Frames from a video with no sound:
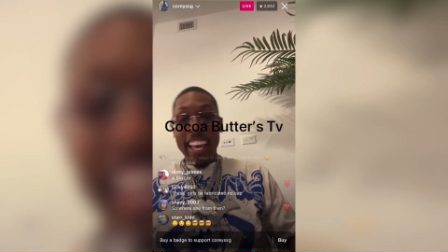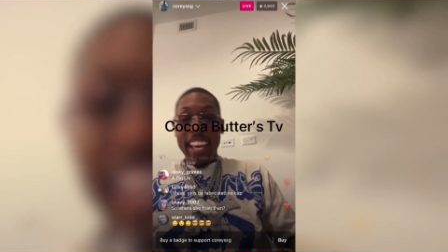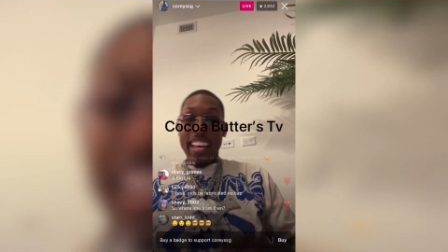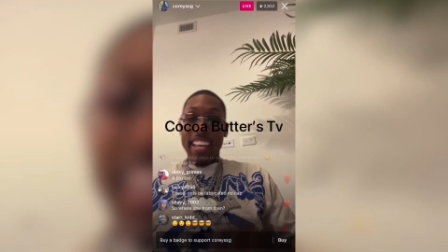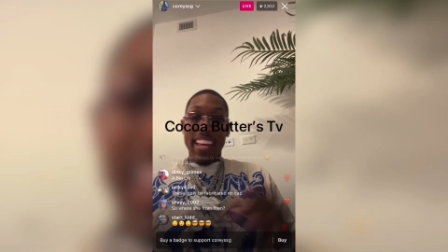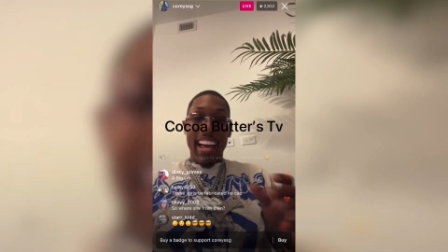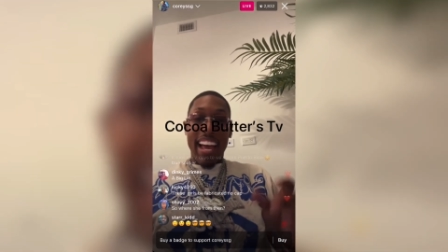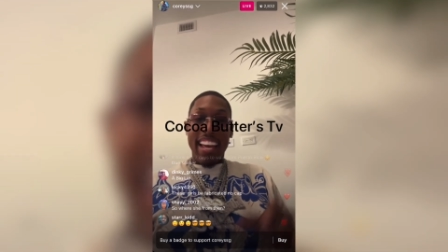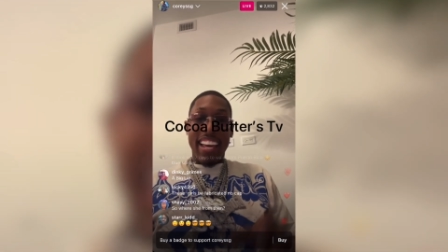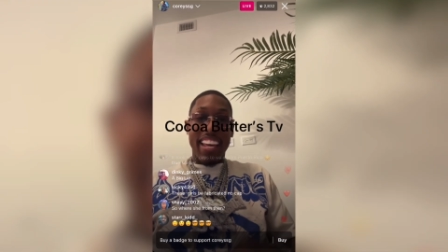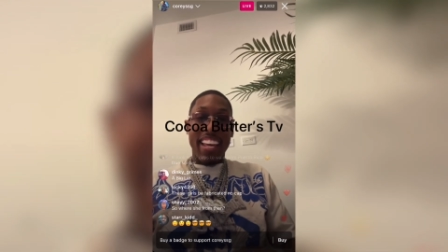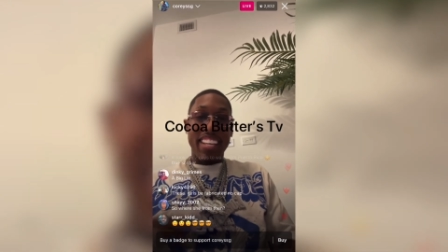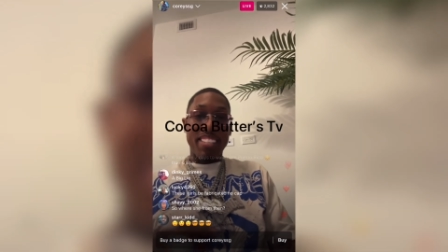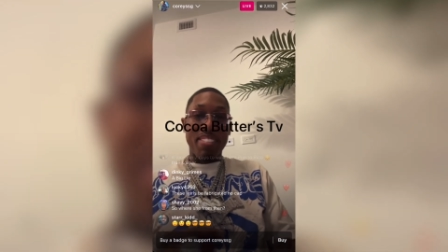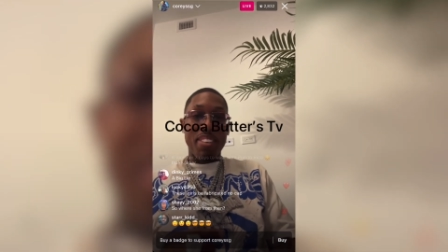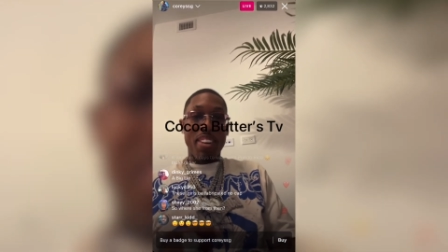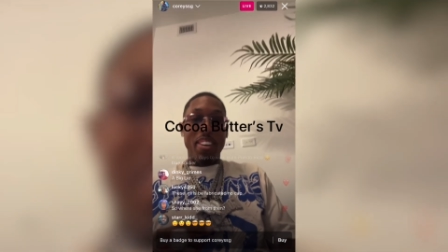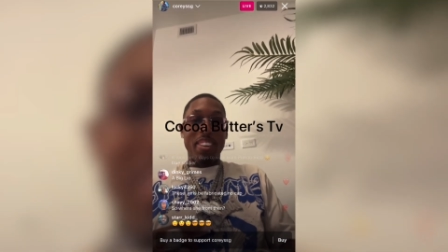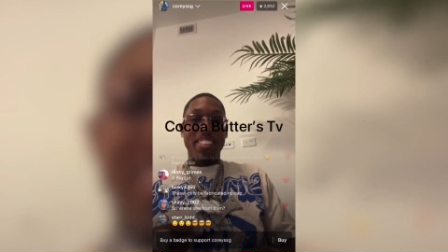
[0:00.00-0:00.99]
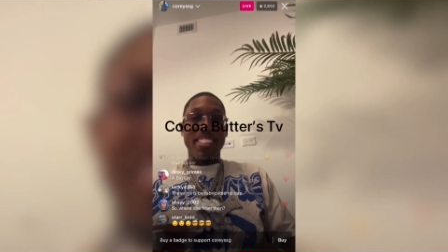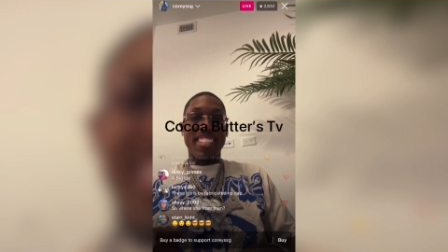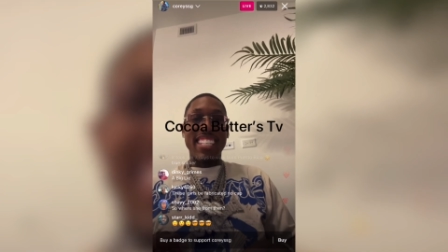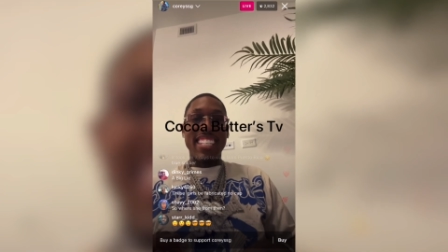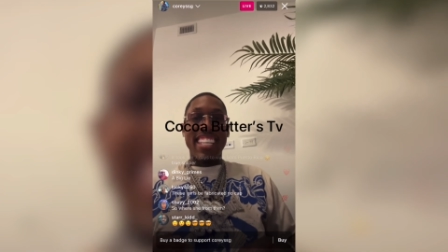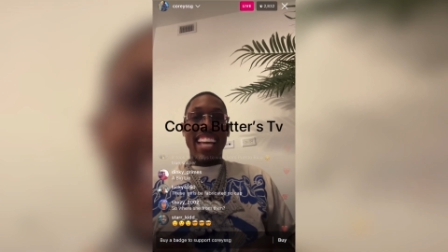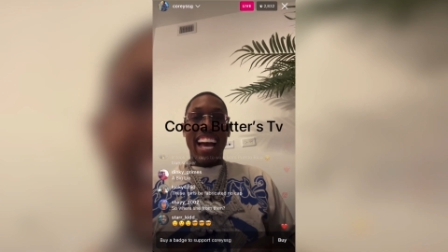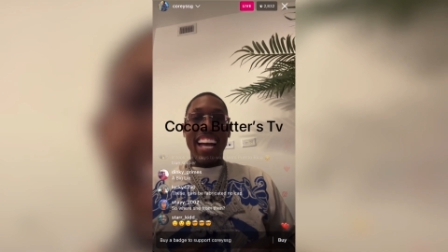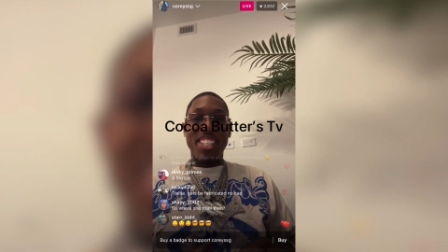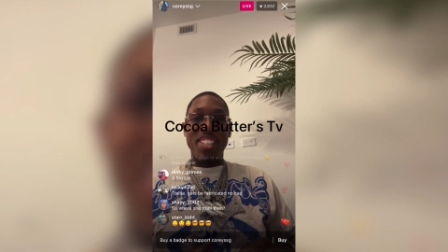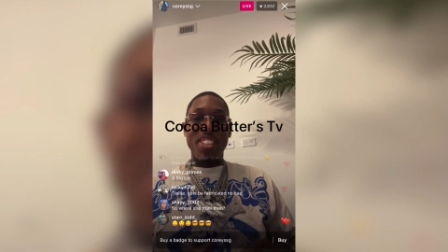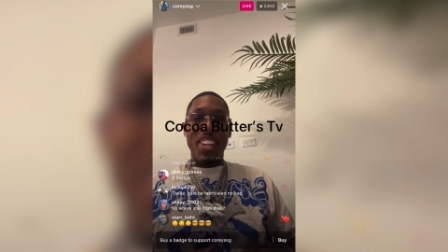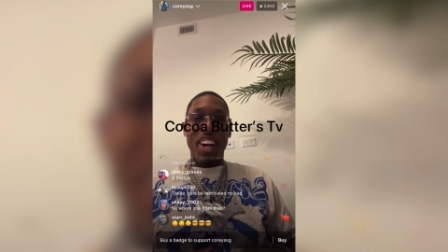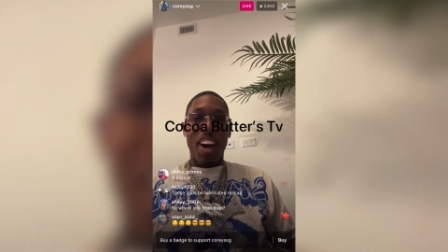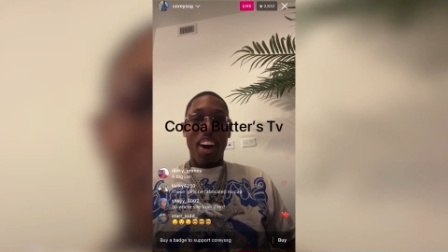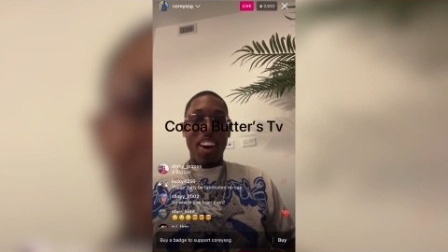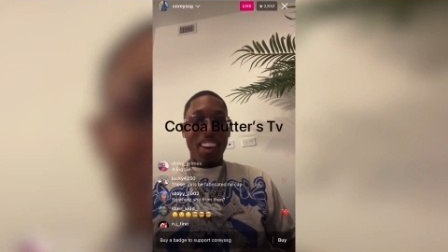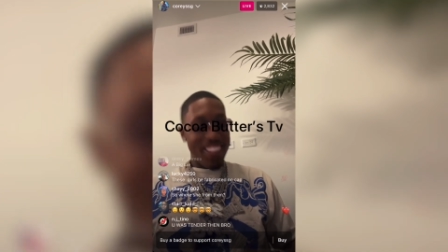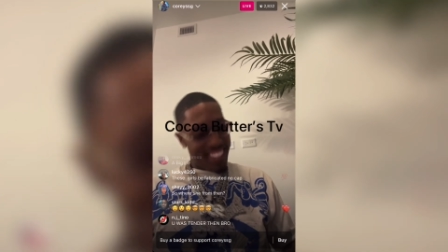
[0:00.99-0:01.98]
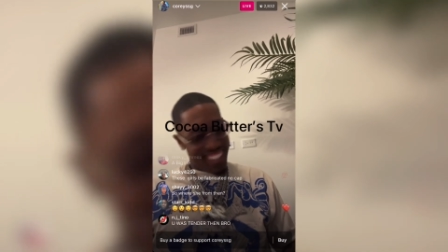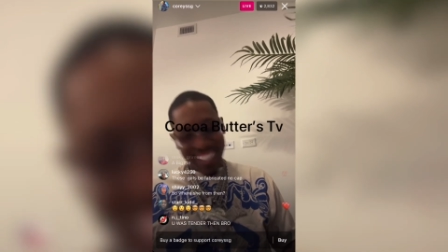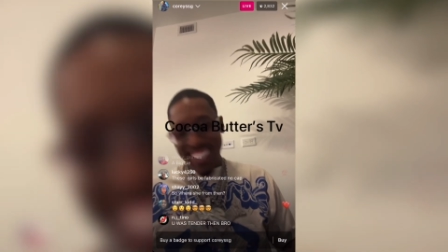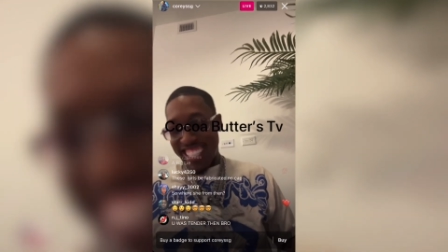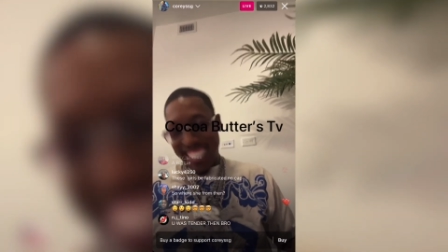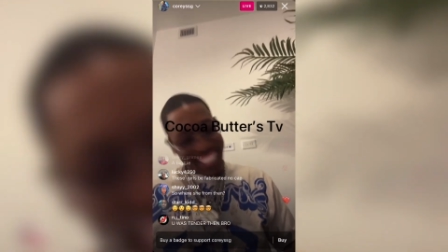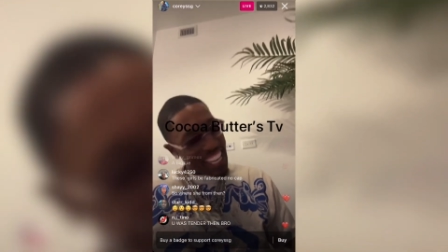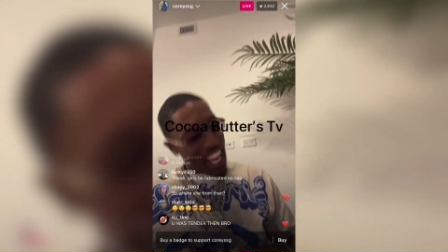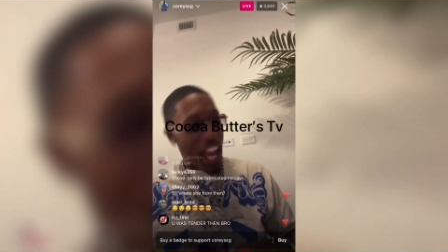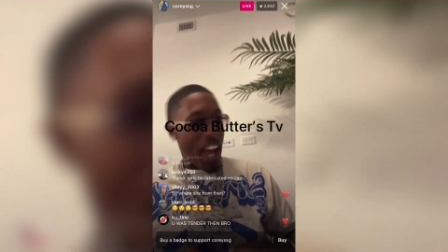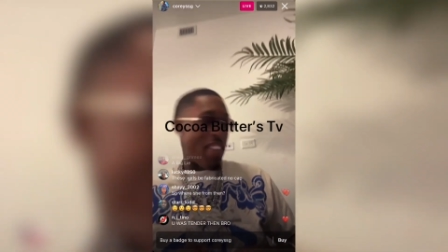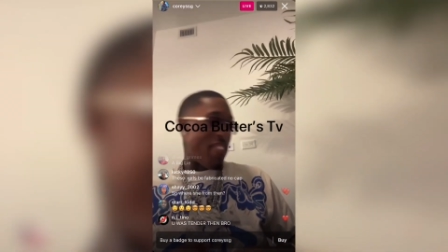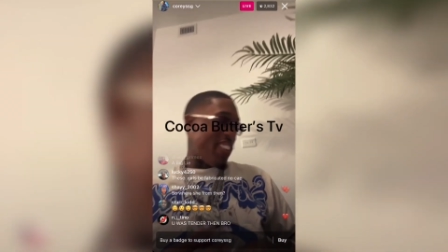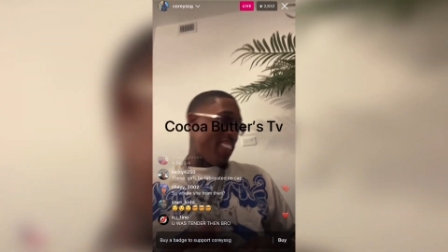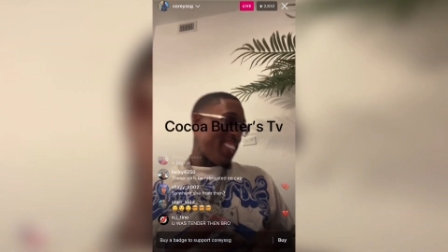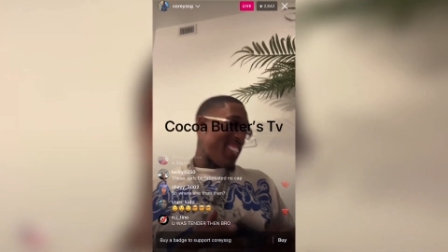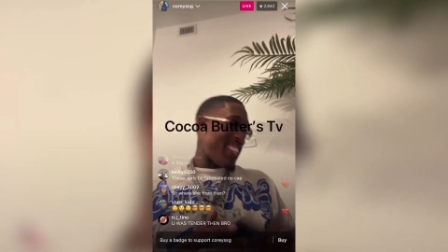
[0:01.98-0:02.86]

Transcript: I guess, bro. She got you, dog. She got me.